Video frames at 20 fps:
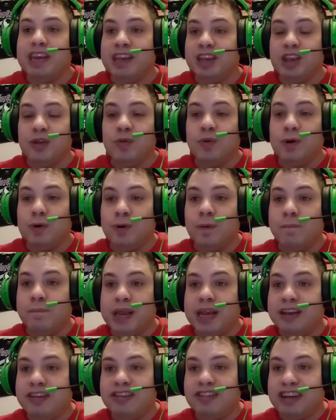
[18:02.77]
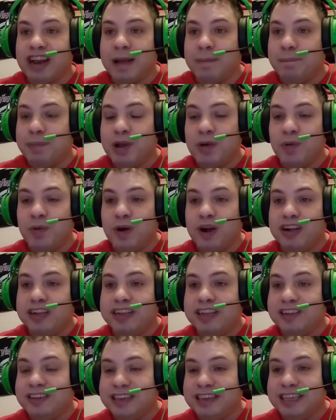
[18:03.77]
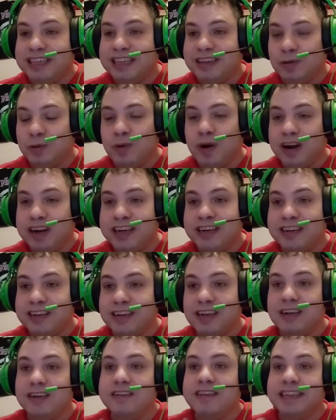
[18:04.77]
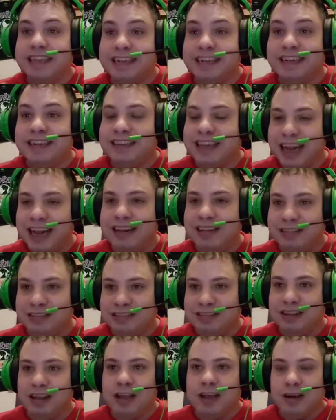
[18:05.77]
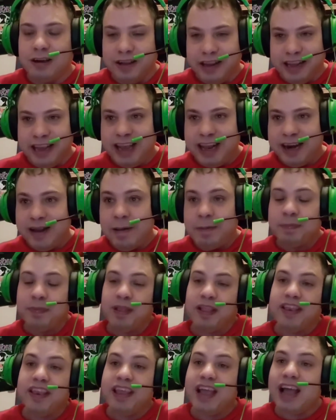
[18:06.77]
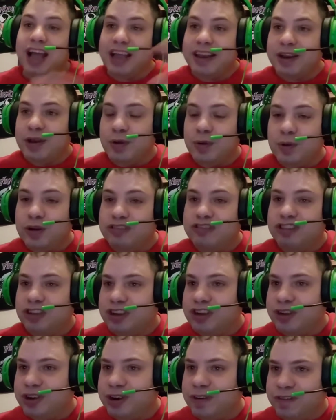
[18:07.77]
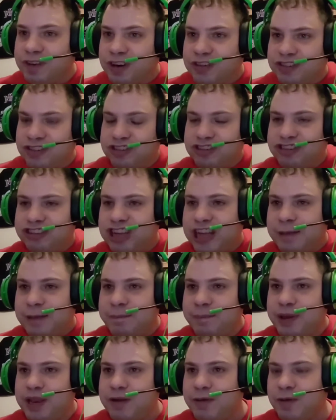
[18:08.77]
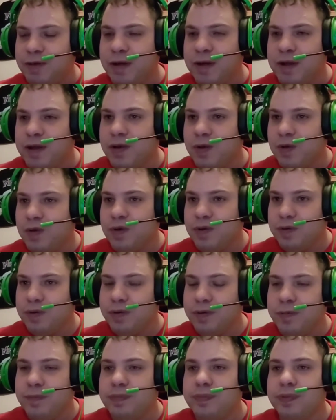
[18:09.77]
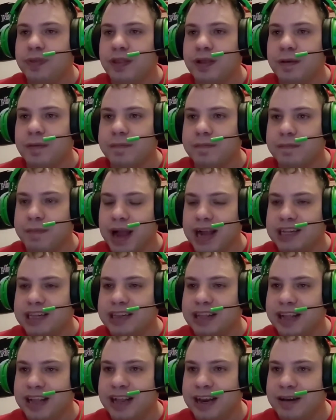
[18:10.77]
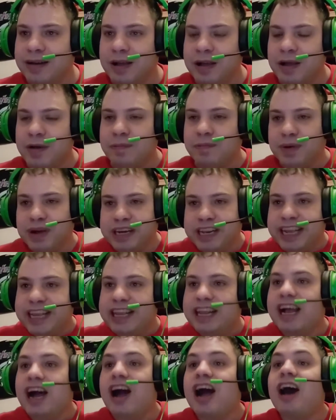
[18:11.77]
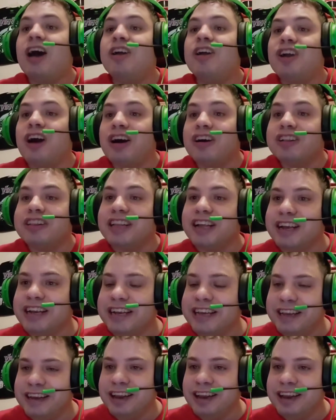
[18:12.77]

he will be champion one of the days again. Yeah, he was the Universal Champion back then, but how long does